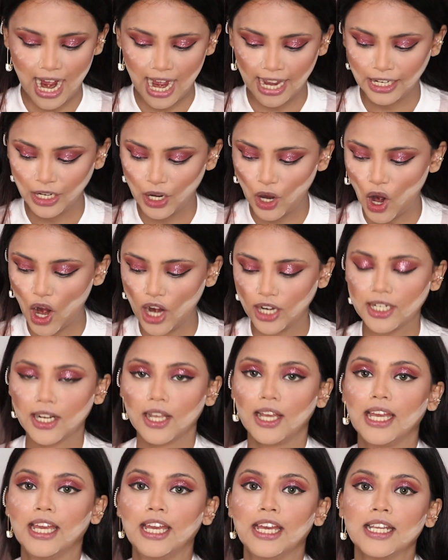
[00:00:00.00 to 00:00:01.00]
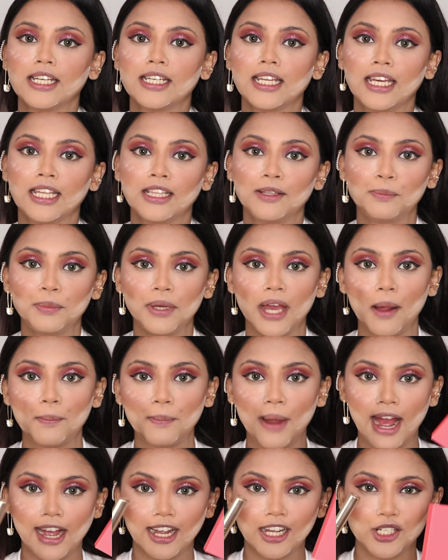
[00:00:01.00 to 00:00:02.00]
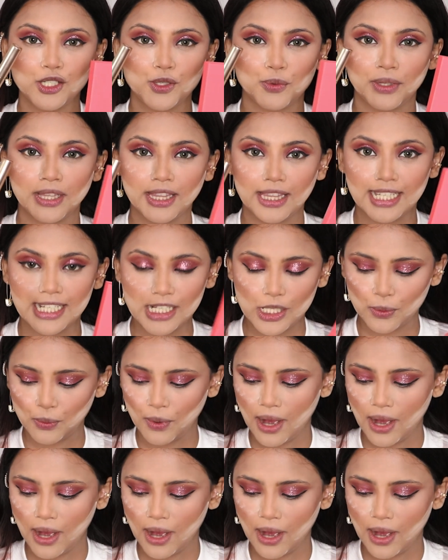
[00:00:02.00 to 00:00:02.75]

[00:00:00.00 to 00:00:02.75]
I got it in the PR package with this